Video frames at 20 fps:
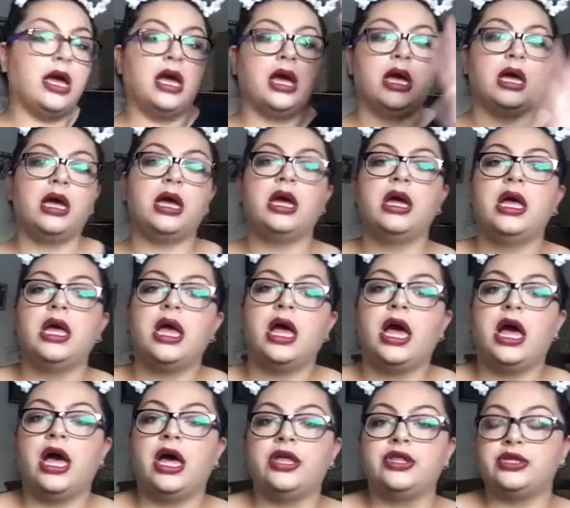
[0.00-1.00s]
uh,
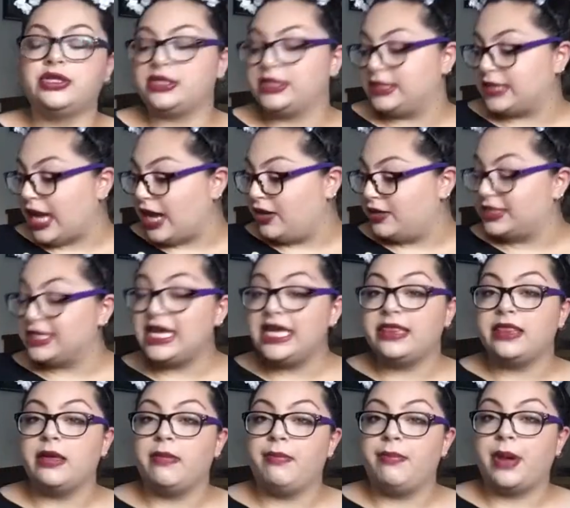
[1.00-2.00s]
other styles
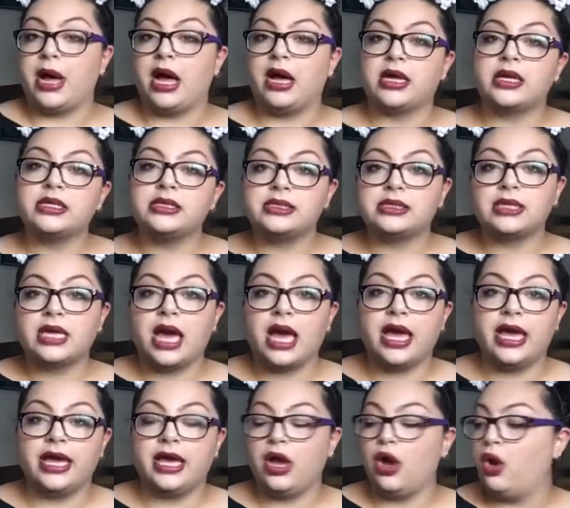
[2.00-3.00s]
in the box
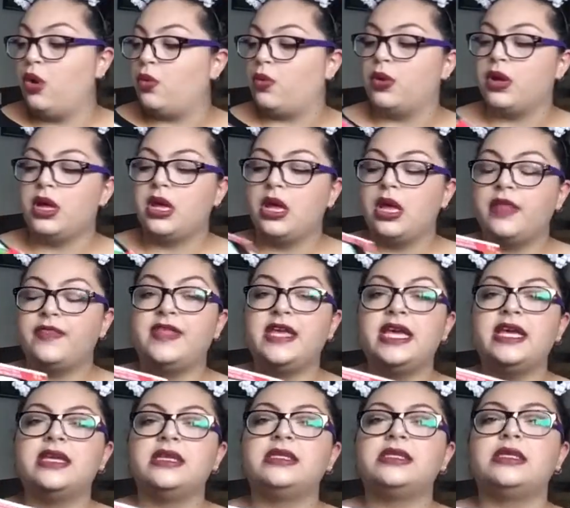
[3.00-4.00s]
kind. Oh,
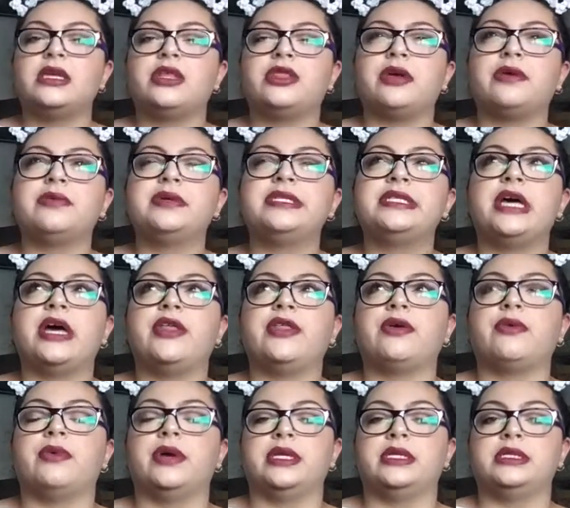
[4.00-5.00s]
these there was
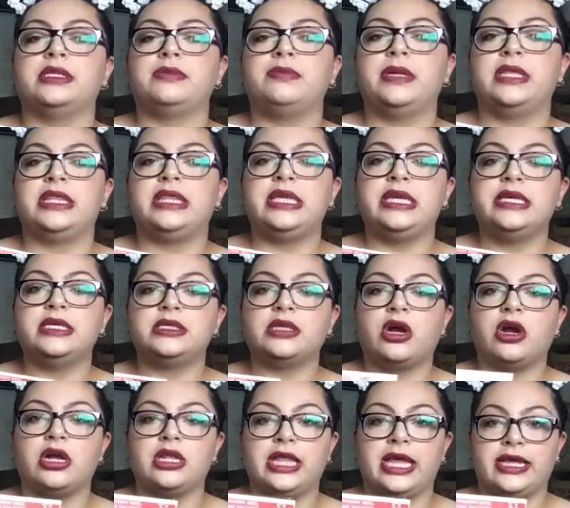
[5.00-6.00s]
other ones, but these
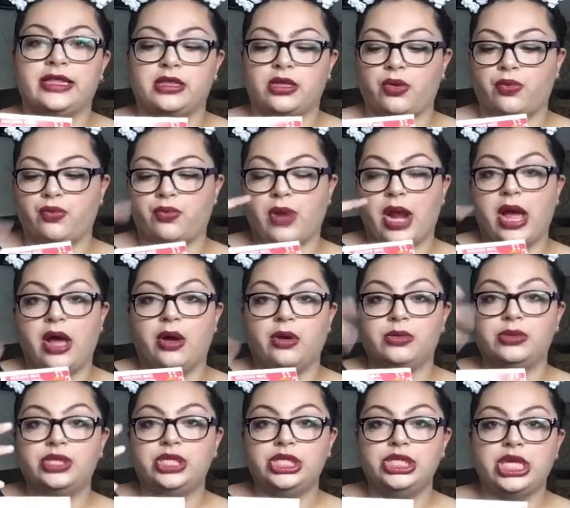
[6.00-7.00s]
are like the
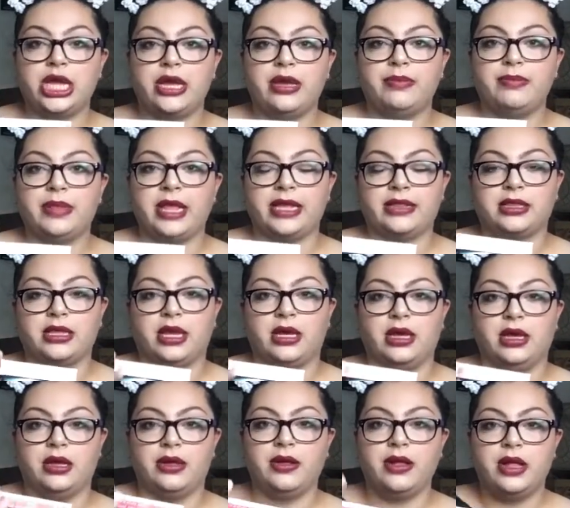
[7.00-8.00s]
round shape, like
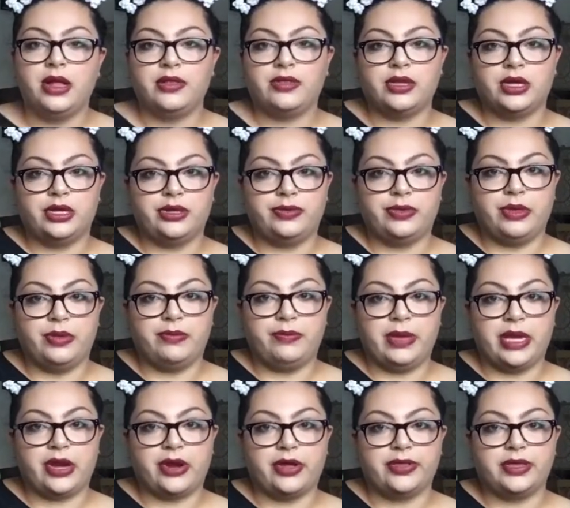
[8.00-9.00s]
the the the
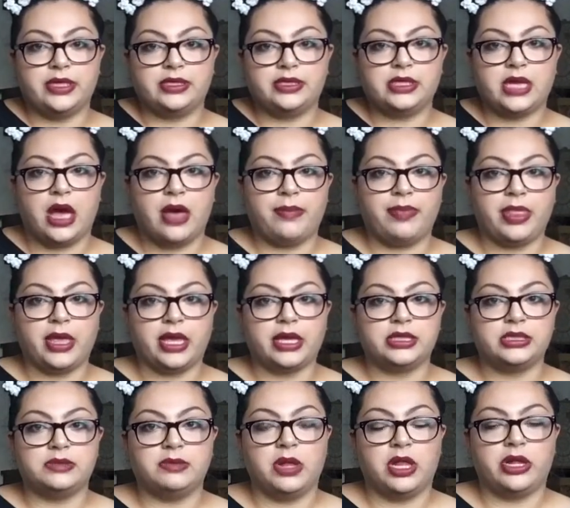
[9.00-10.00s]
bigger at the top, they
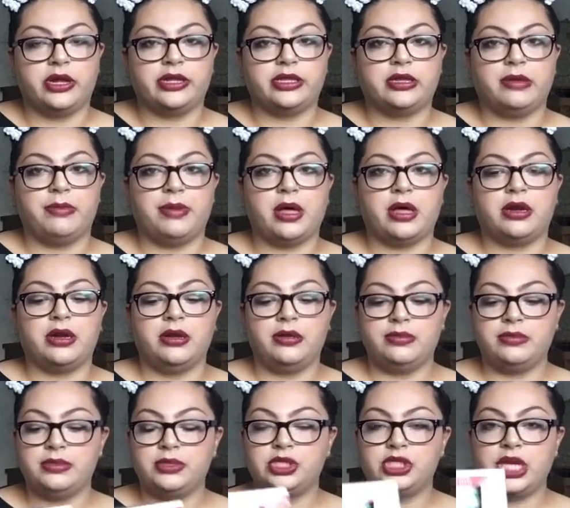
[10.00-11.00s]
get smaller at the
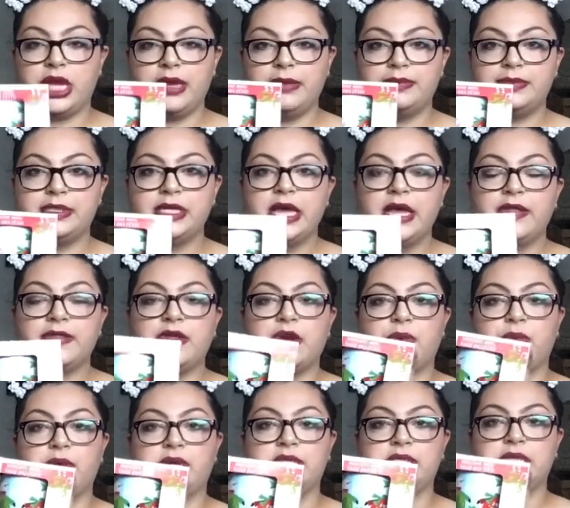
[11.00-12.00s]
bottom shape.
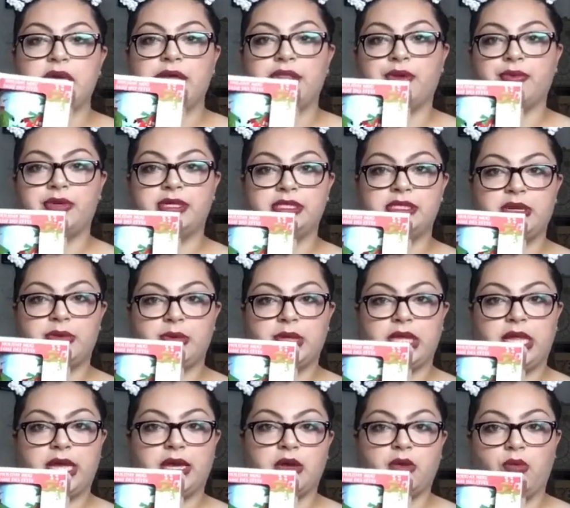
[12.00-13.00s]
There was other ones that were
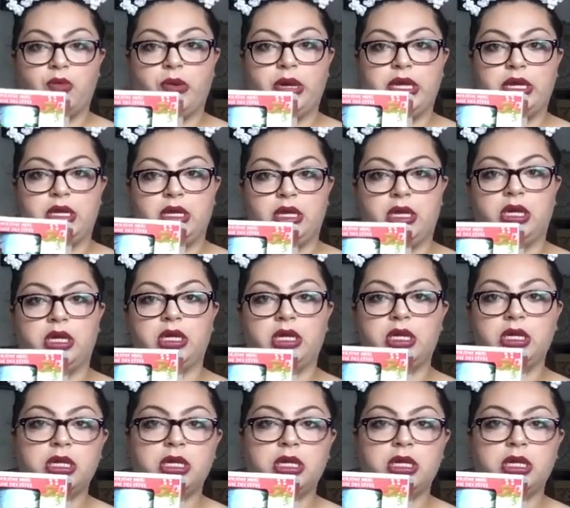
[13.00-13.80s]
like one